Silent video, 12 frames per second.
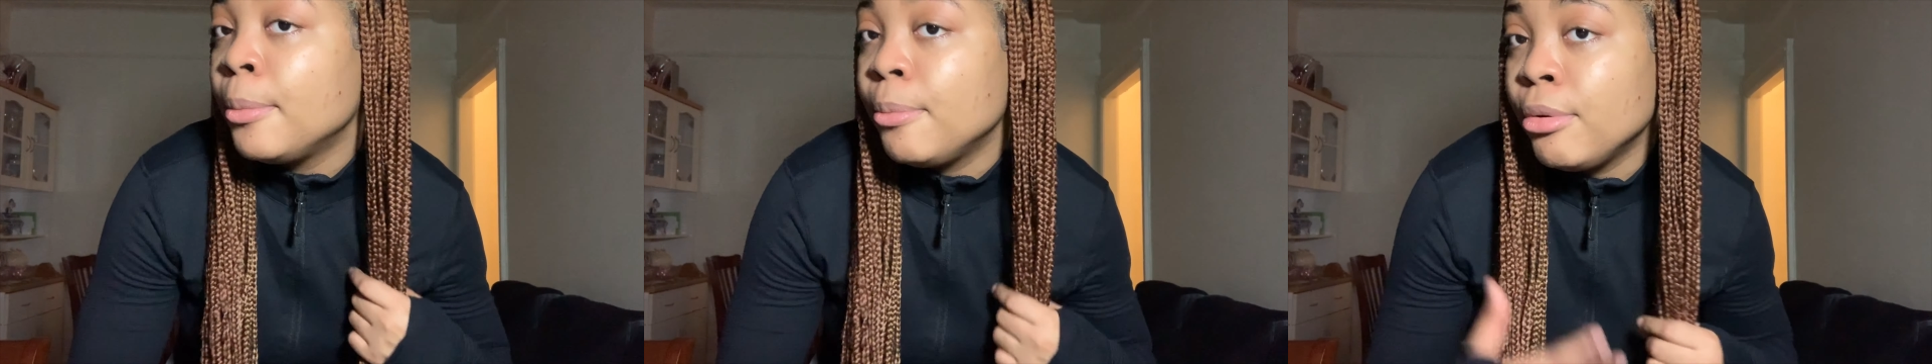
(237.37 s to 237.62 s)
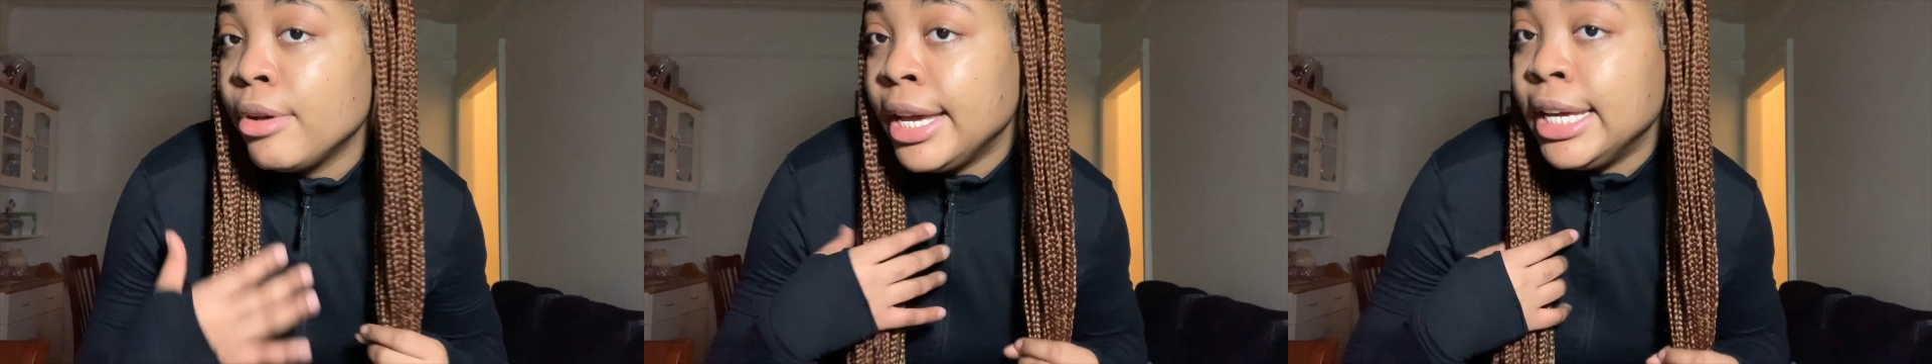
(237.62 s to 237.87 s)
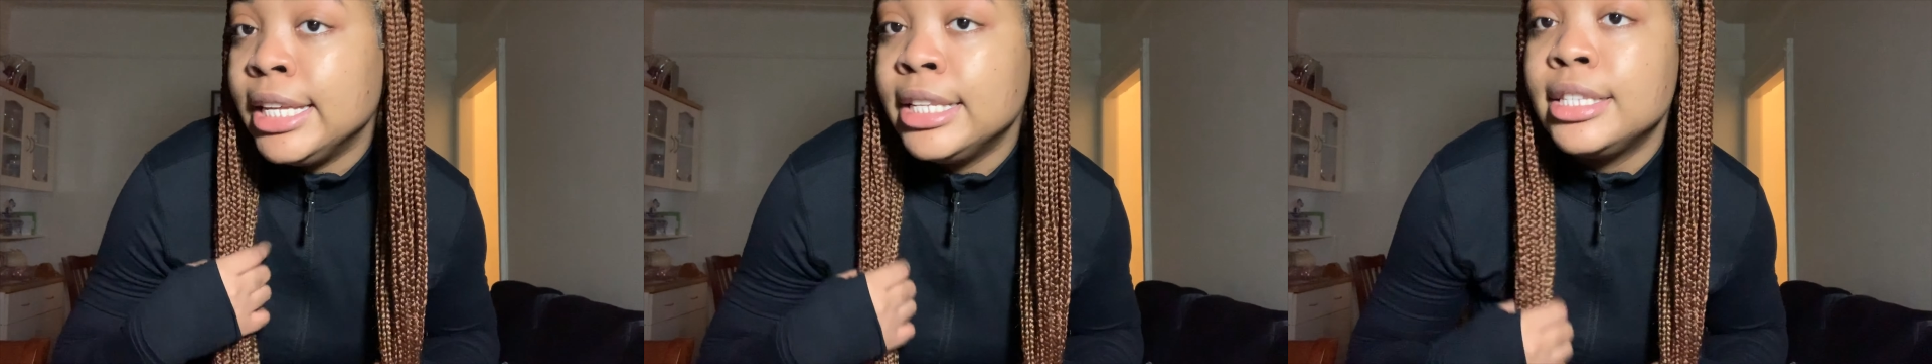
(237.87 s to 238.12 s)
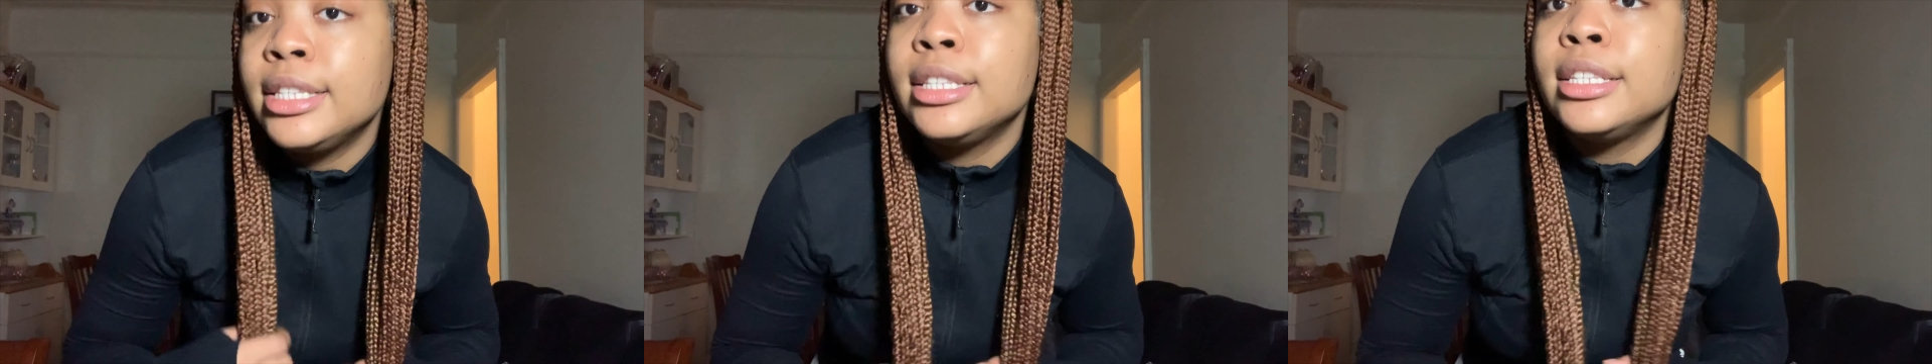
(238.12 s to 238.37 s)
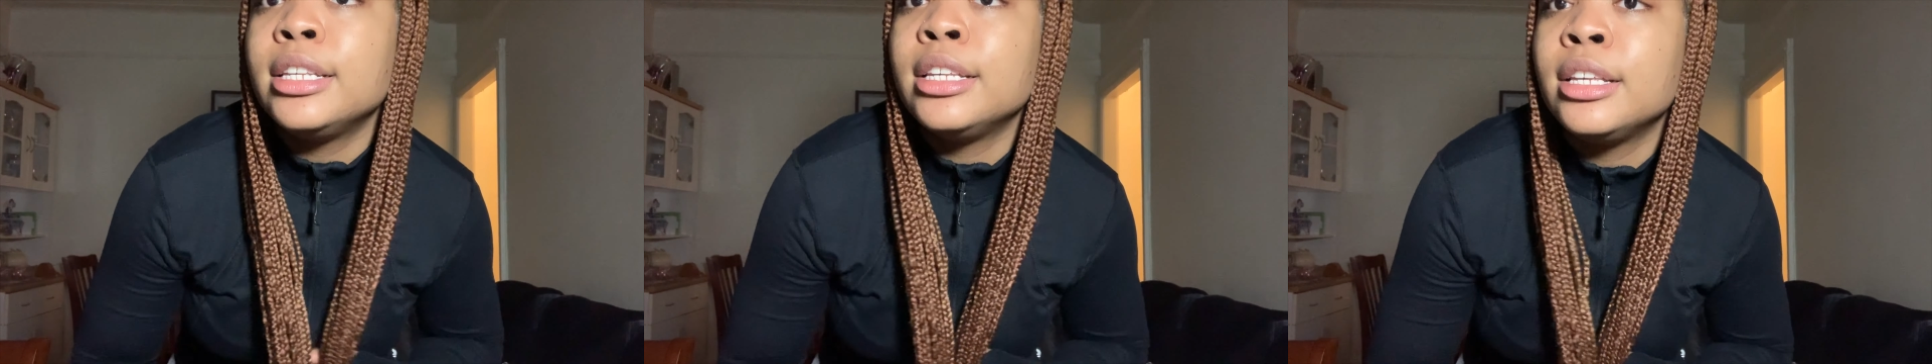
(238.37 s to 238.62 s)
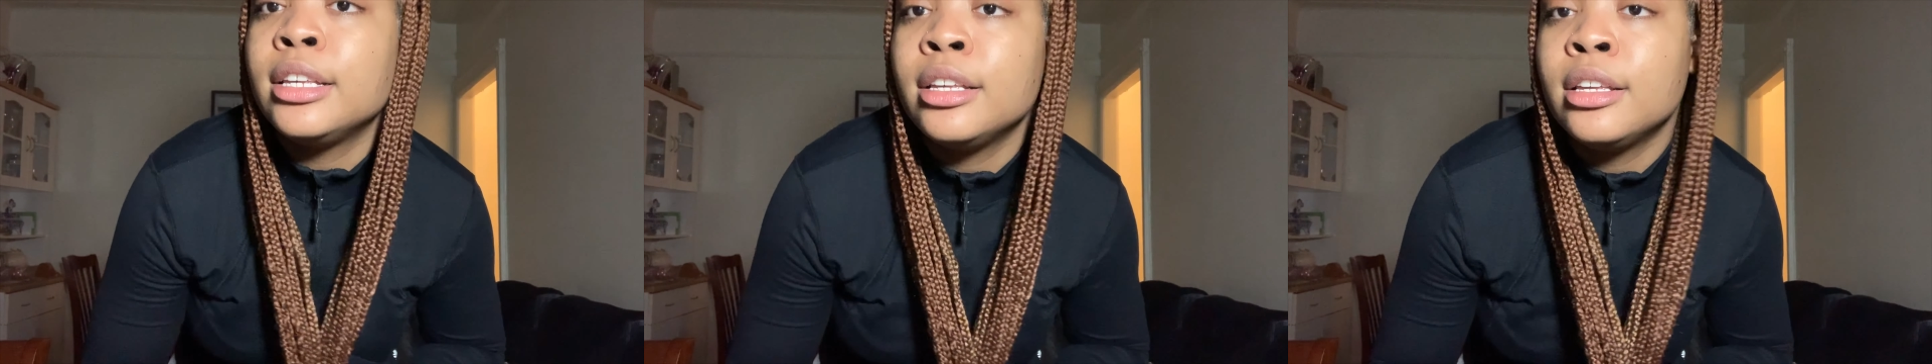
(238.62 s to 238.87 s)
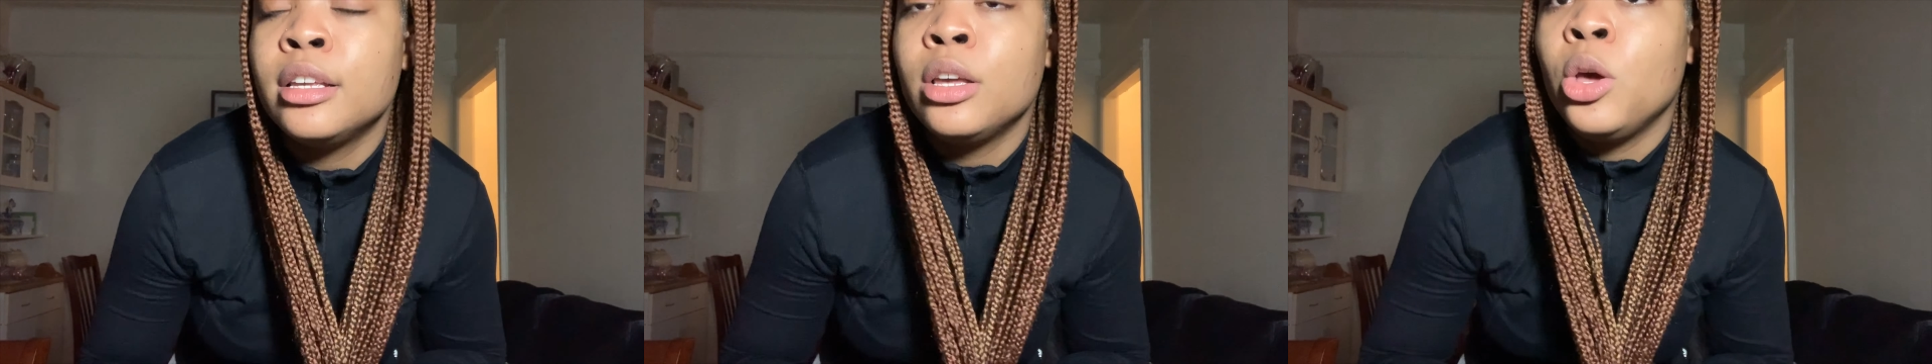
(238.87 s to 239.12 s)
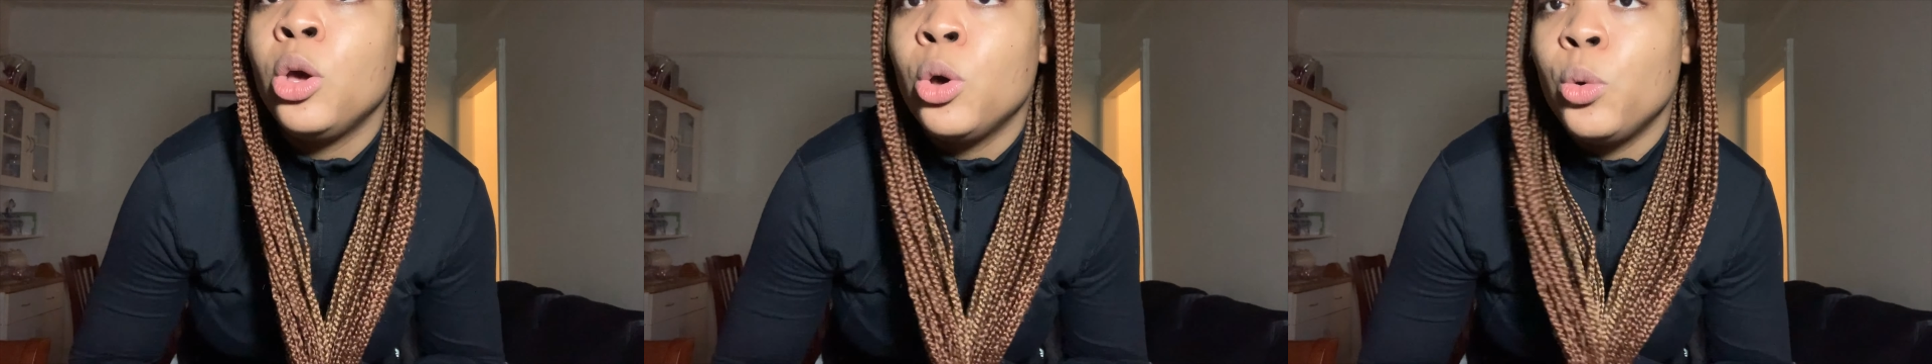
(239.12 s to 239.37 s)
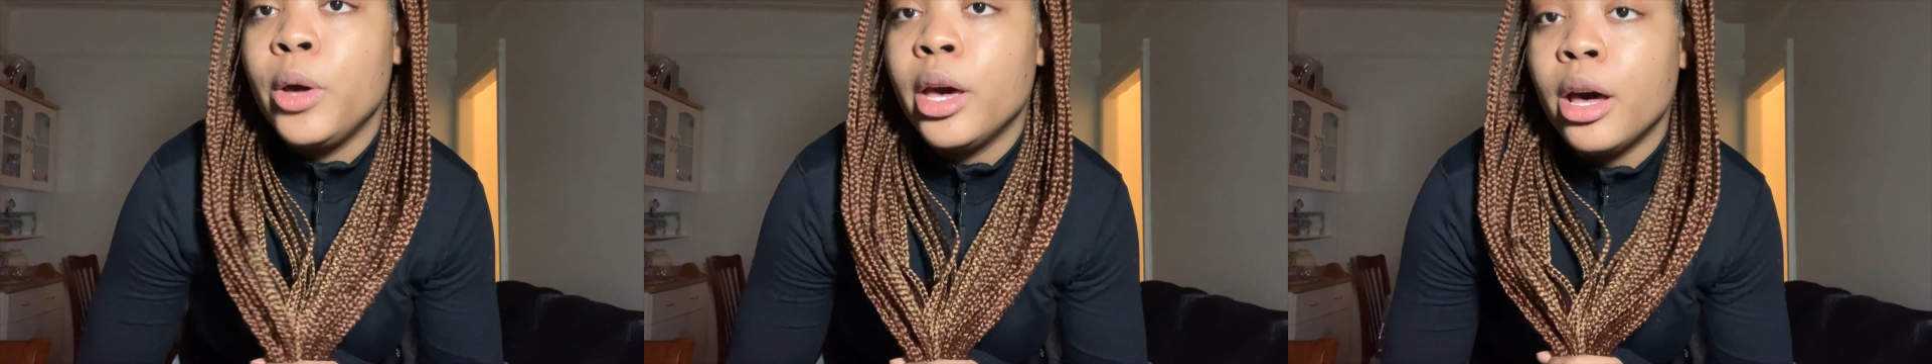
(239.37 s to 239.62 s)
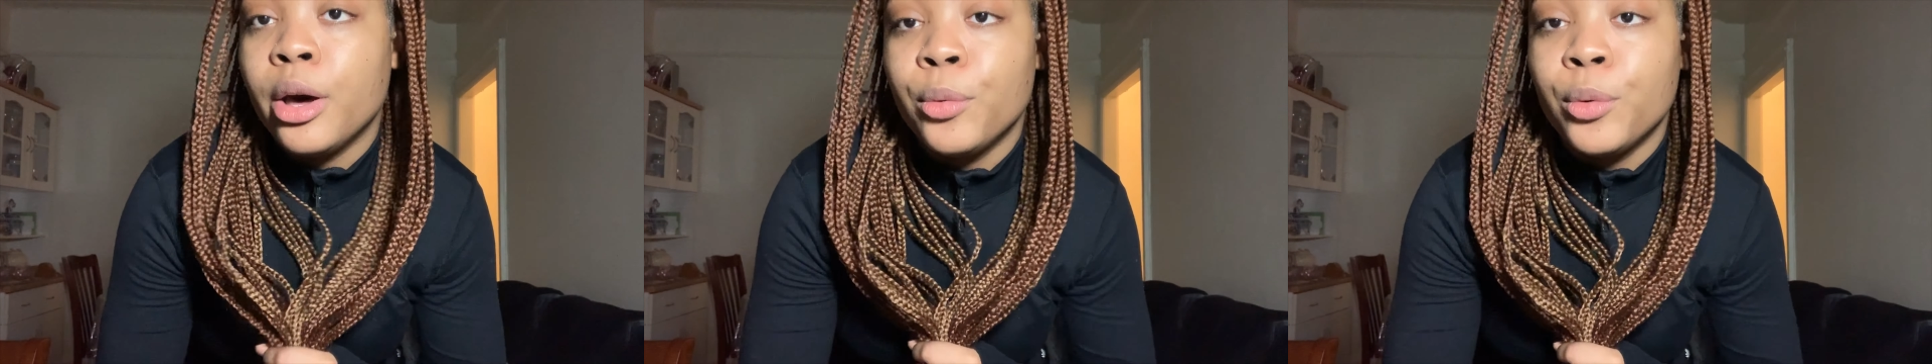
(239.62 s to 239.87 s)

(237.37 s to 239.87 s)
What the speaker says: braids with hot